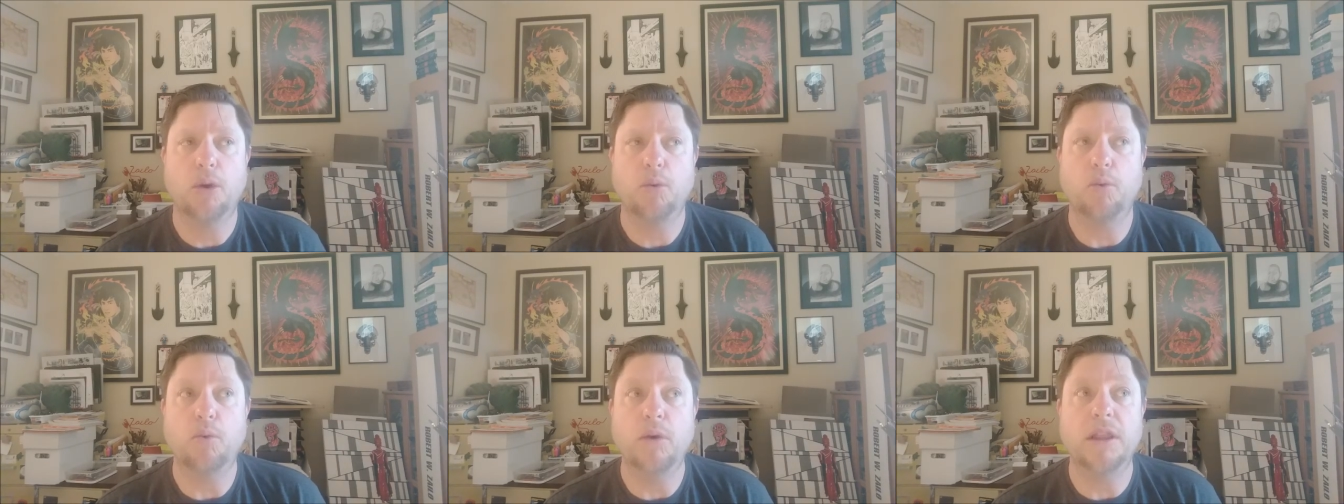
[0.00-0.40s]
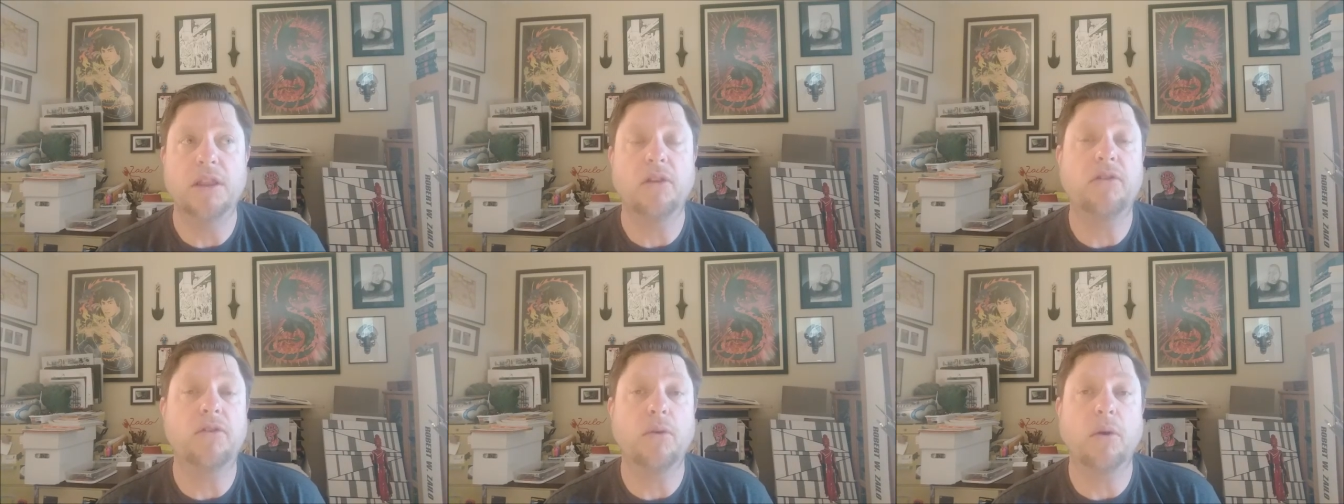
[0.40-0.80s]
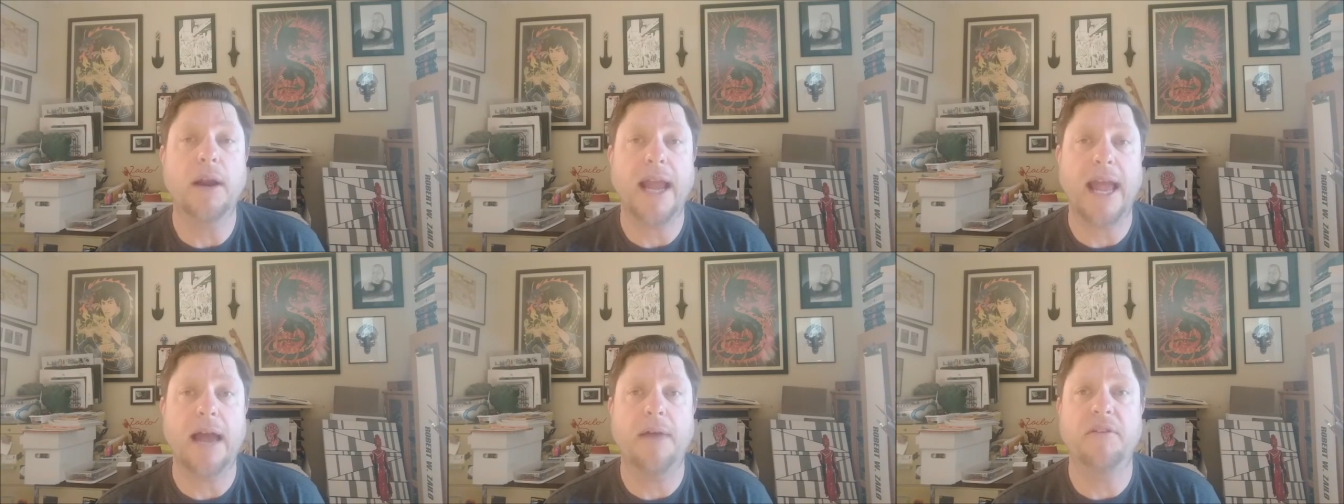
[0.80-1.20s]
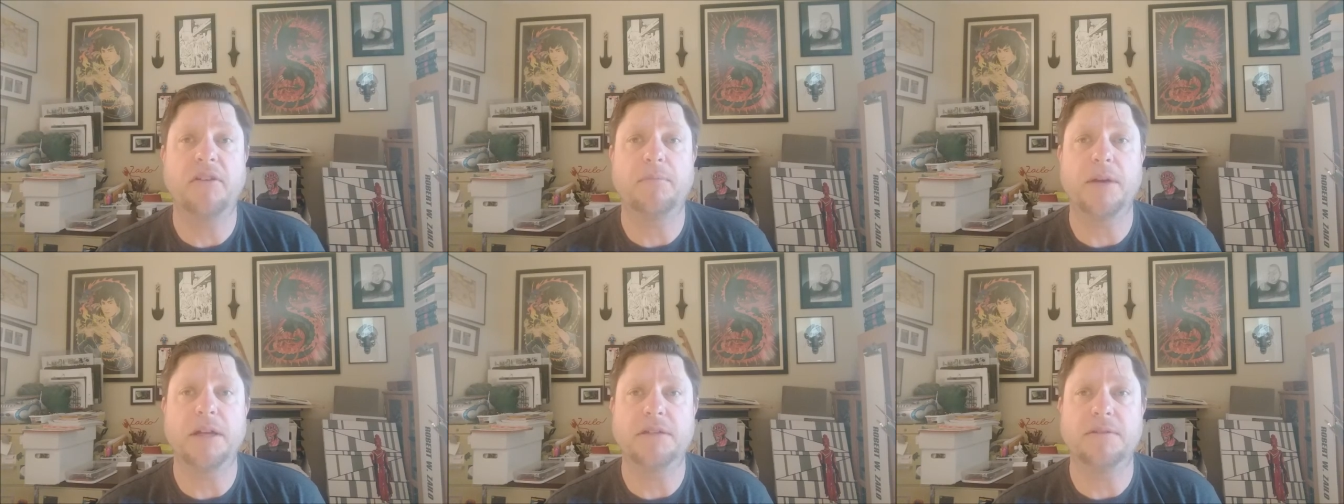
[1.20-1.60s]
would the story have
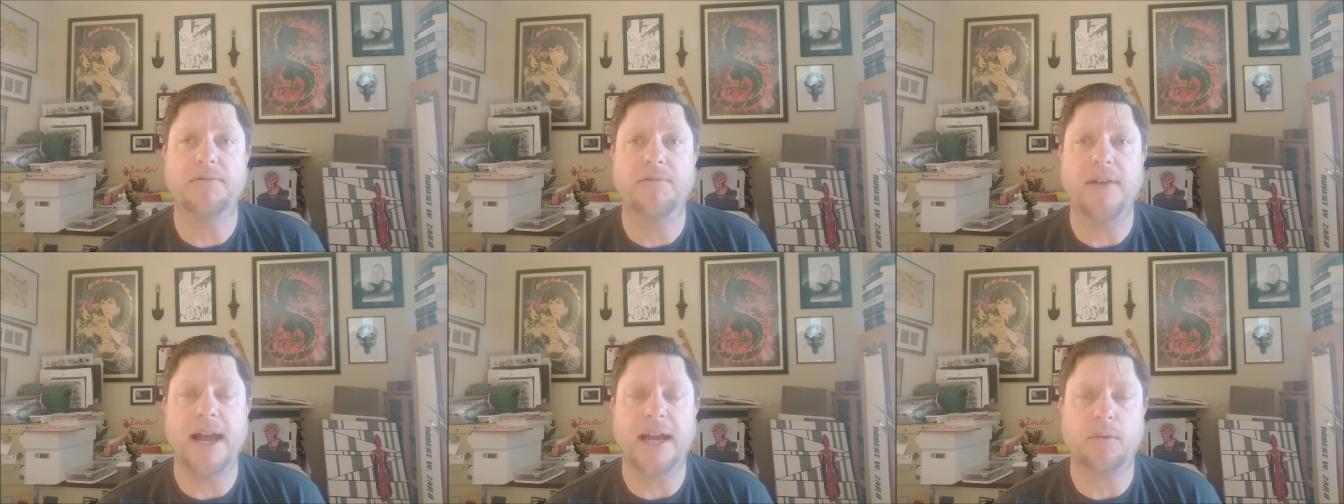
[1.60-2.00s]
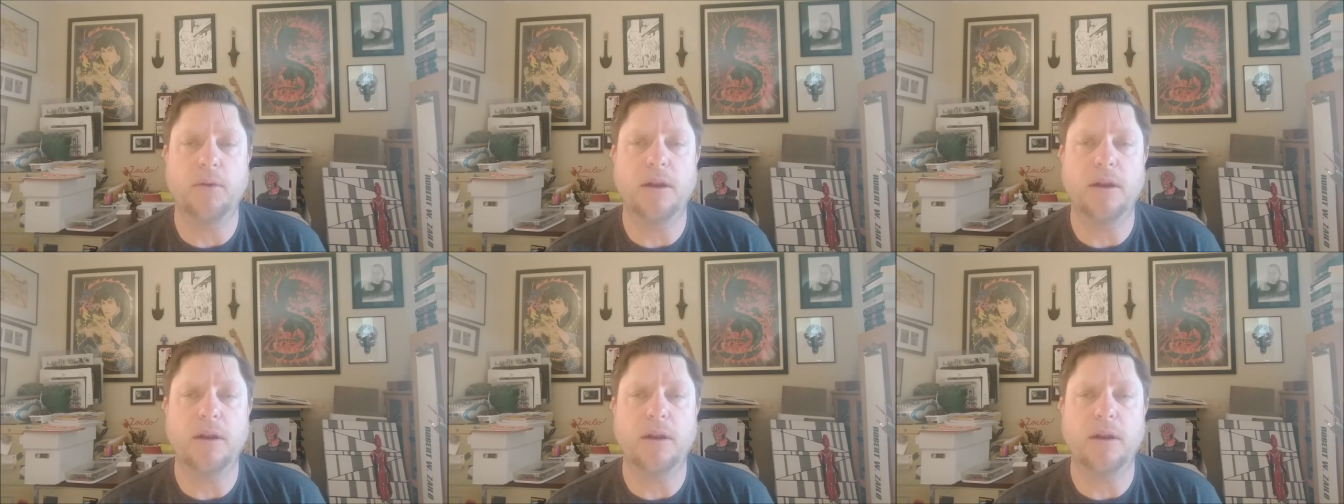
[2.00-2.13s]
as much effect?